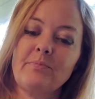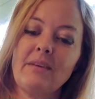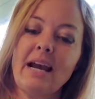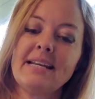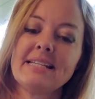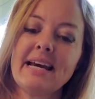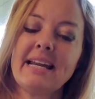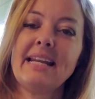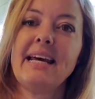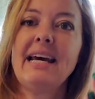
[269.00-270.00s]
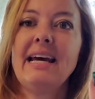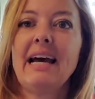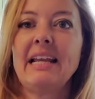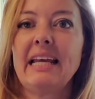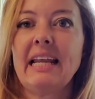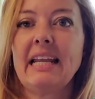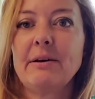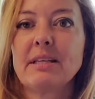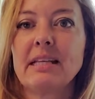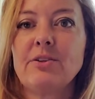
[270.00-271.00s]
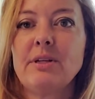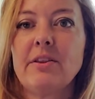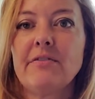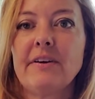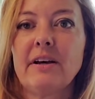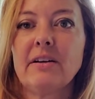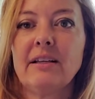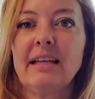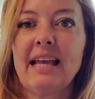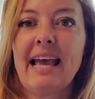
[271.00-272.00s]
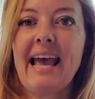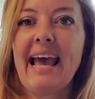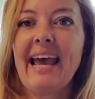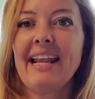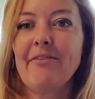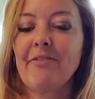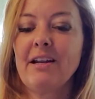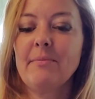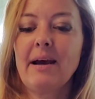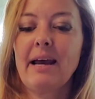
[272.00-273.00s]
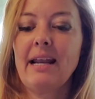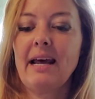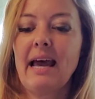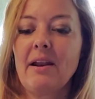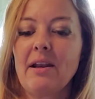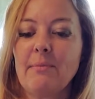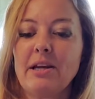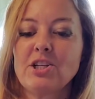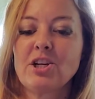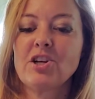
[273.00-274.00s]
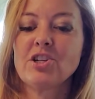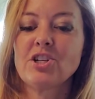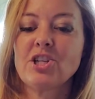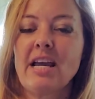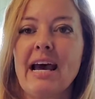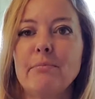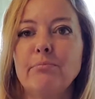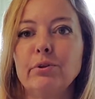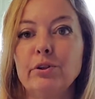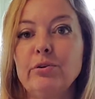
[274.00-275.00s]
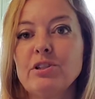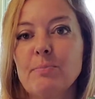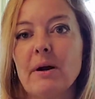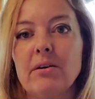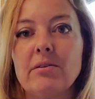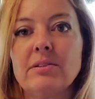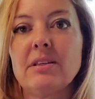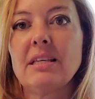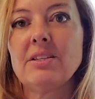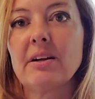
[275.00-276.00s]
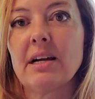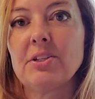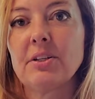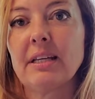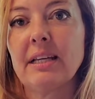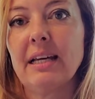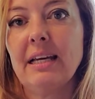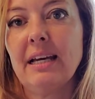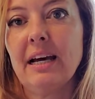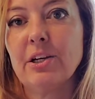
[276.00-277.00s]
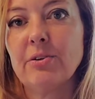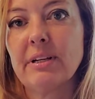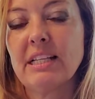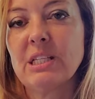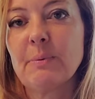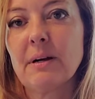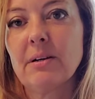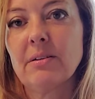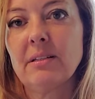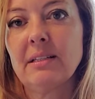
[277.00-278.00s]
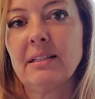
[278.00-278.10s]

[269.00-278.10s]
I decided I was going to do another fill, and a friend of mine at my church, she had blue sparkle. So these are actually a green sparkle.